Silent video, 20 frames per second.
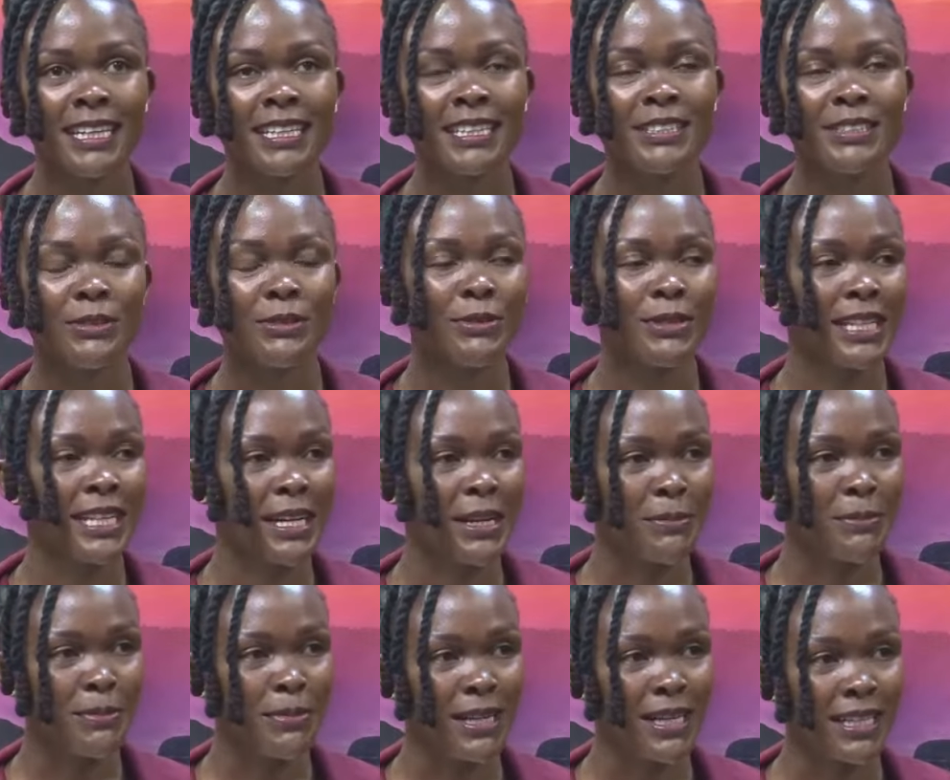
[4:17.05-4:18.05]
And so we
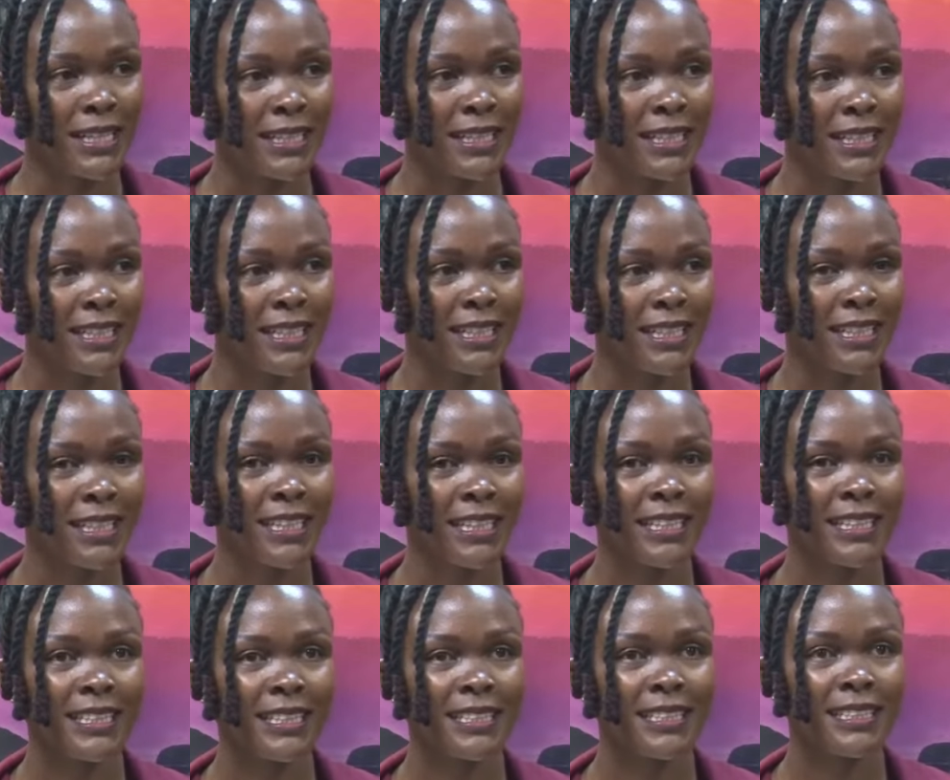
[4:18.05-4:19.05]
come back
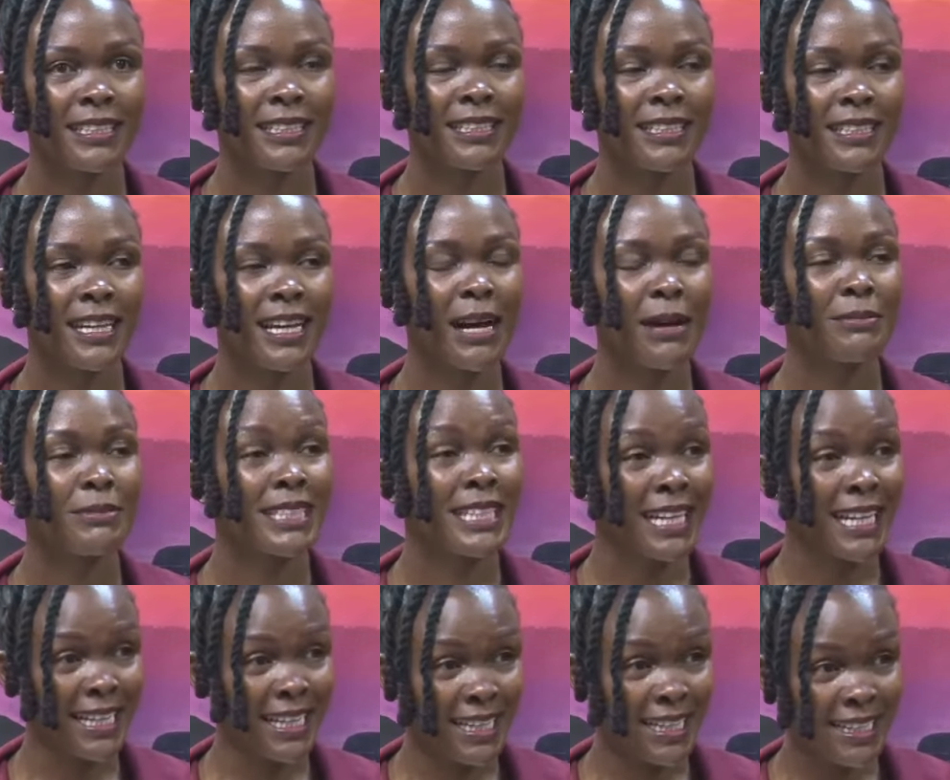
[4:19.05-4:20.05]
and I'm
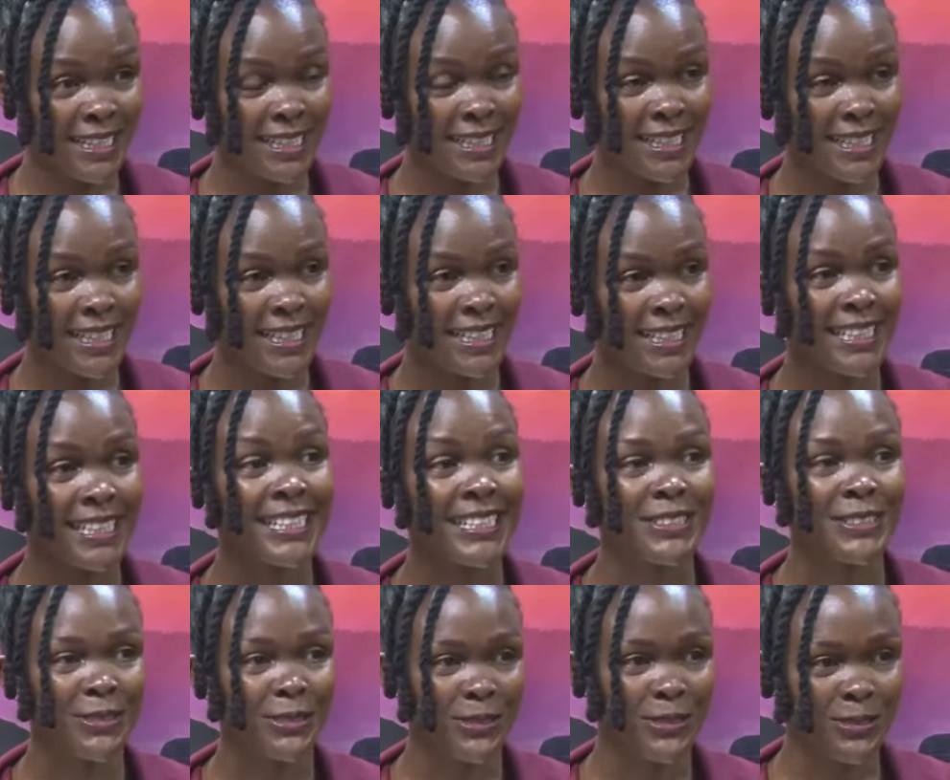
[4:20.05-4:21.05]
tired and
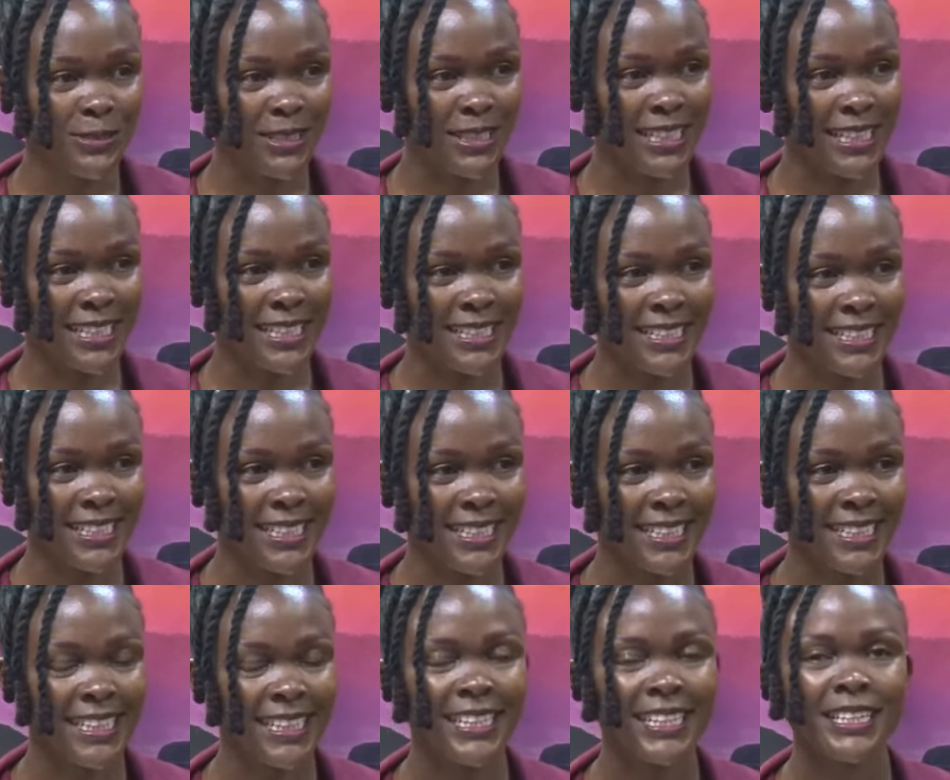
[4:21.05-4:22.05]
he's also tired.
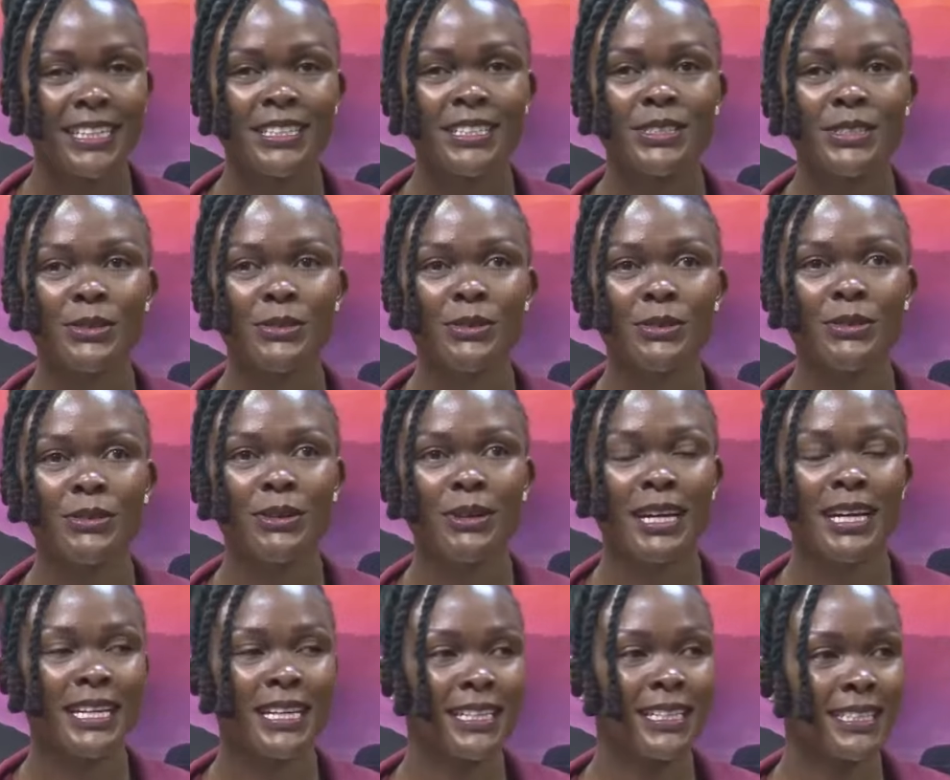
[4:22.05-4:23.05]
Yes. So
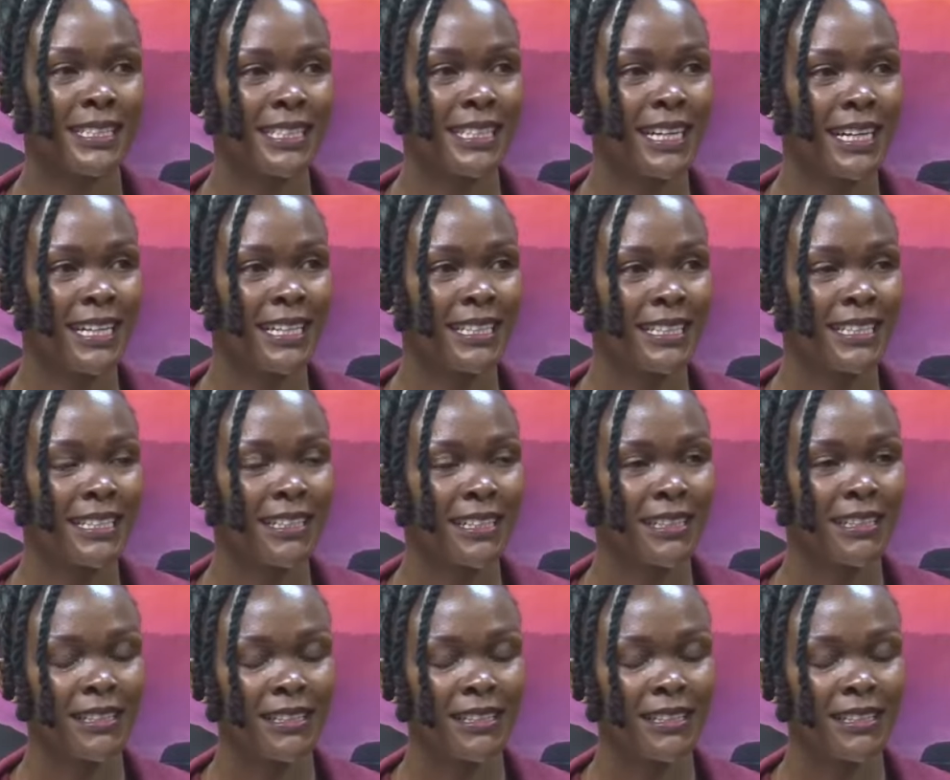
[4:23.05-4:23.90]
I start